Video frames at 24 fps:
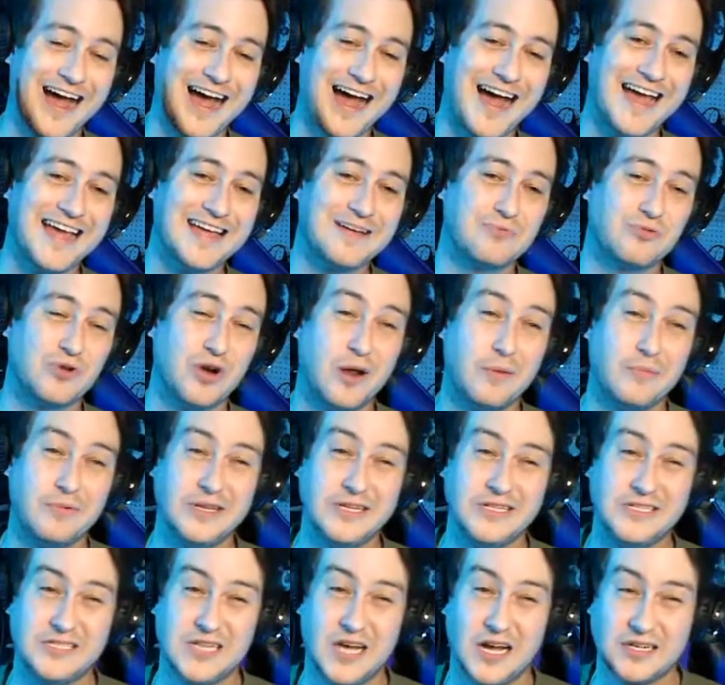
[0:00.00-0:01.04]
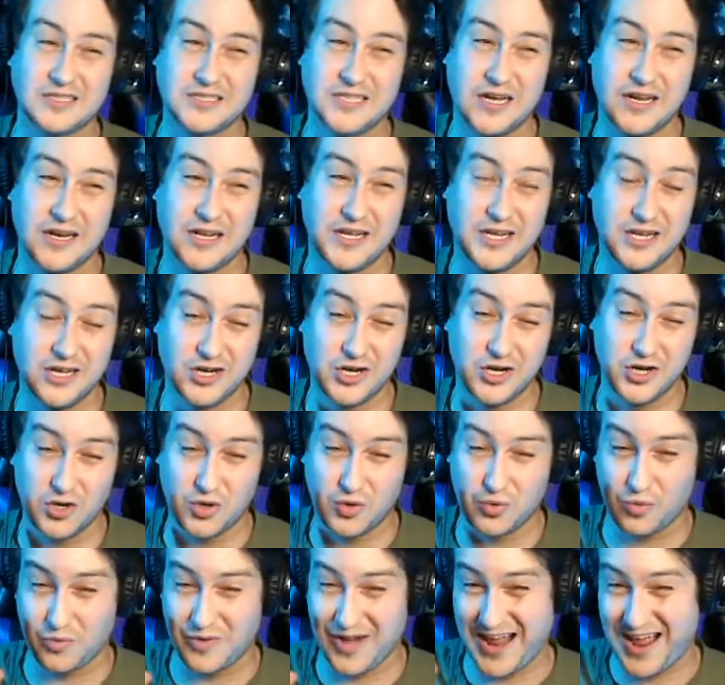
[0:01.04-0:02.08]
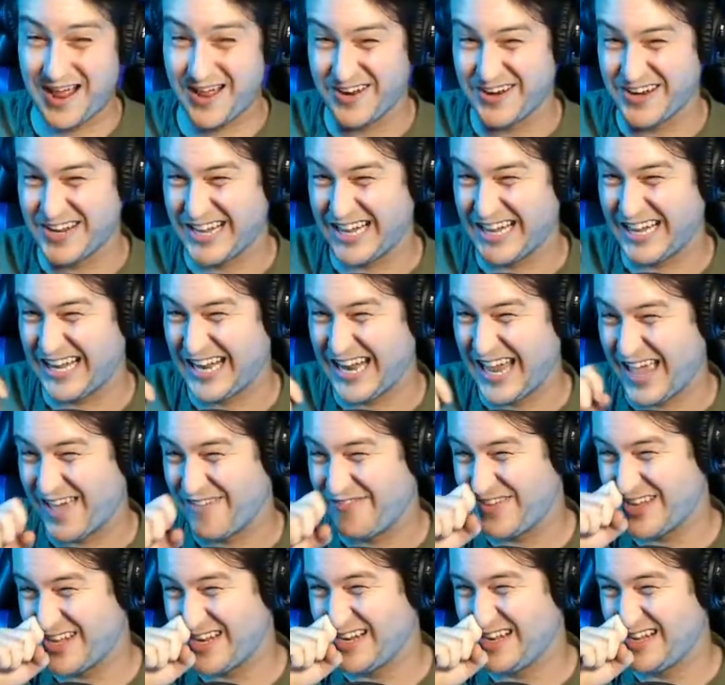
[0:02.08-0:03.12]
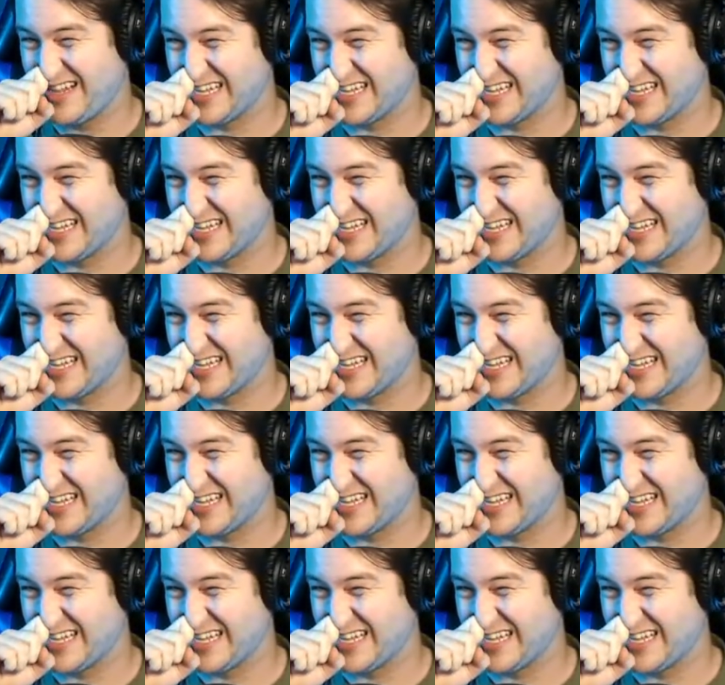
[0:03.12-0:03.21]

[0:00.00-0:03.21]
I probably ducked out of here around 11,